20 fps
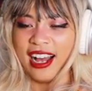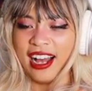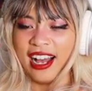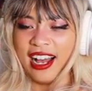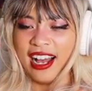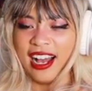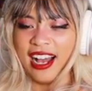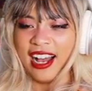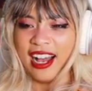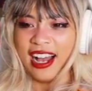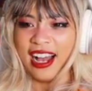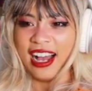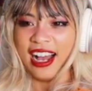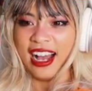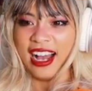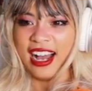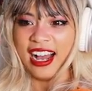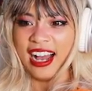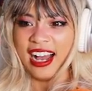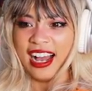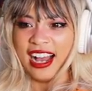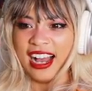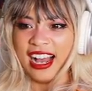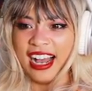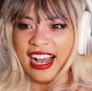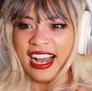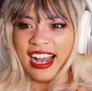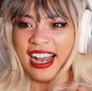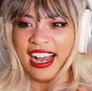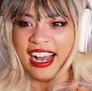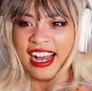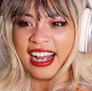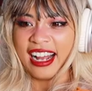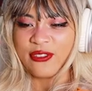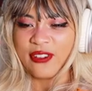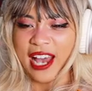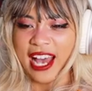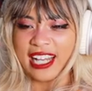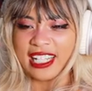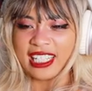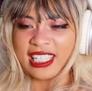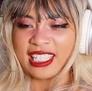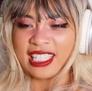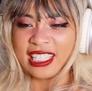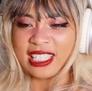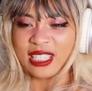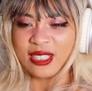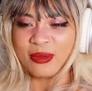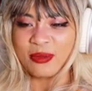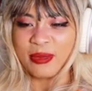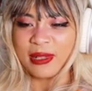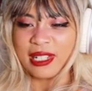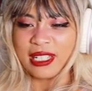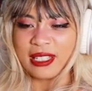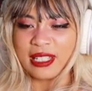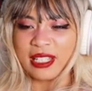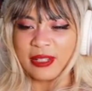I'm the fastest delivery person. Fastest, yeah.